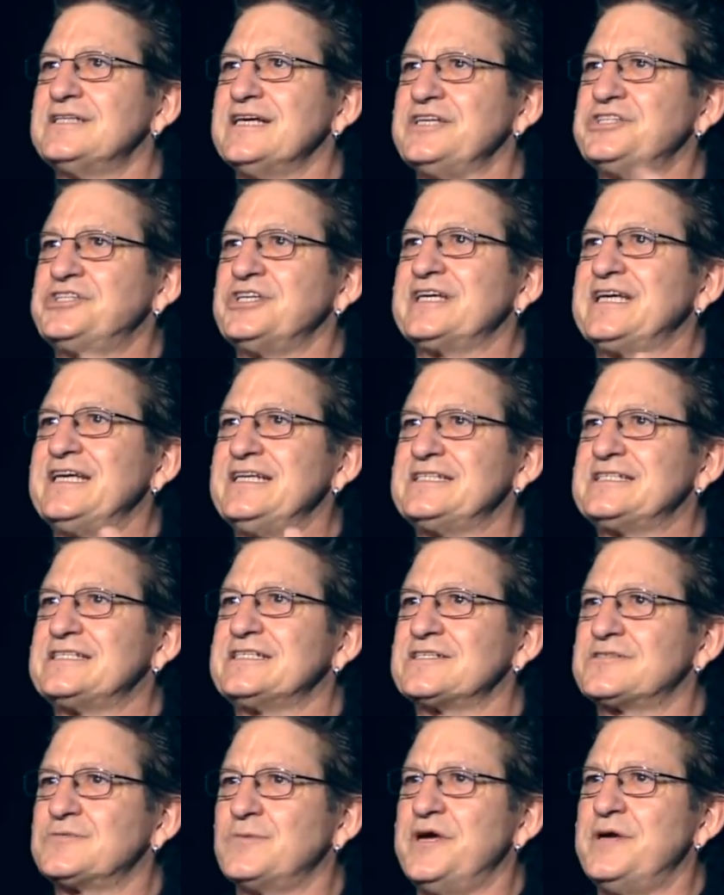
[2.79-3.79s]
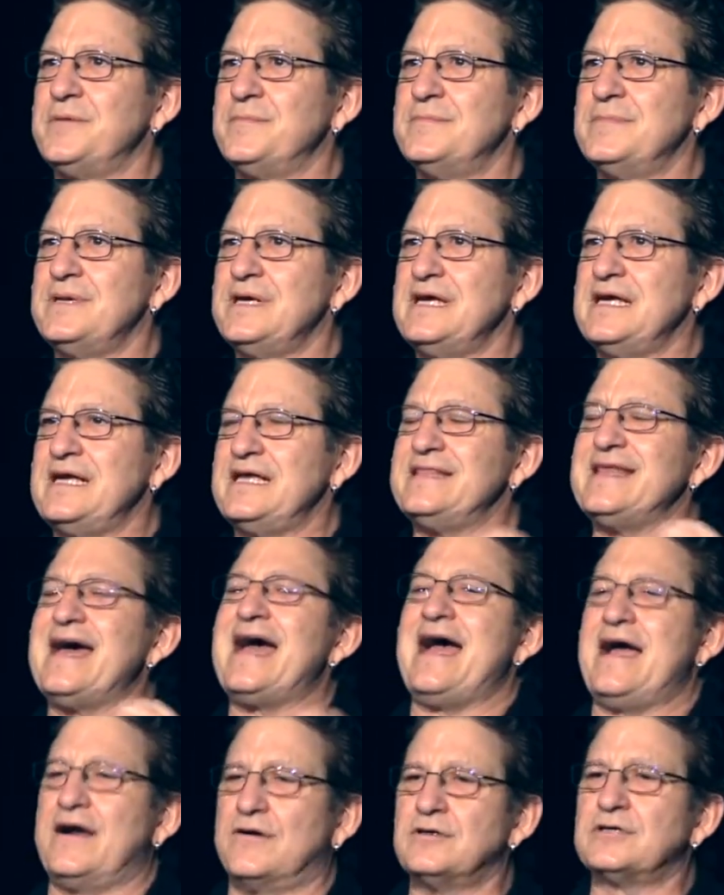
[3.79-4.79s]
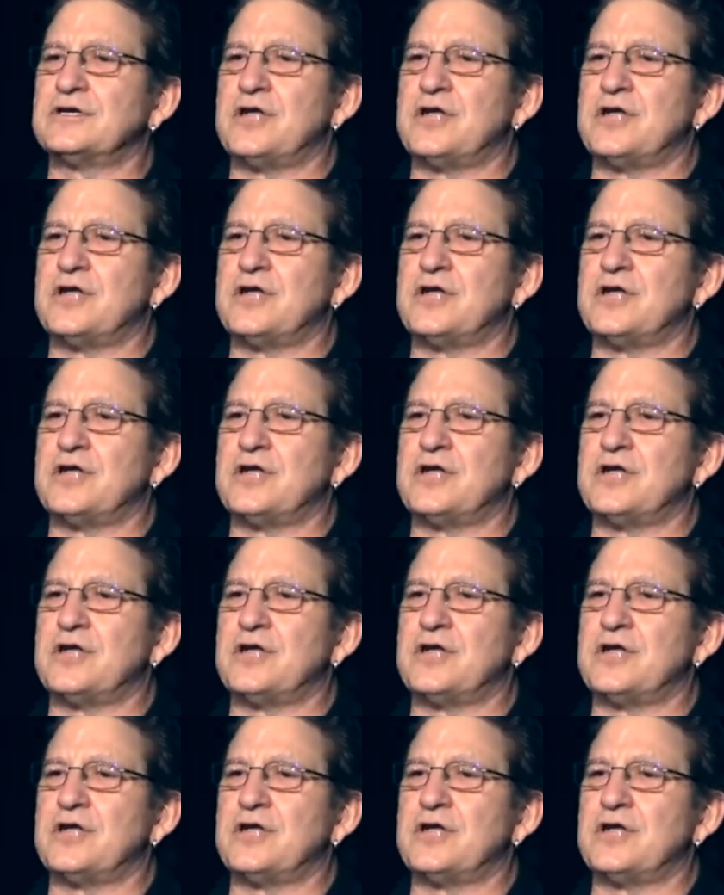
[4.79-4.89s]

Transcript: teach your kids to swim in the Harold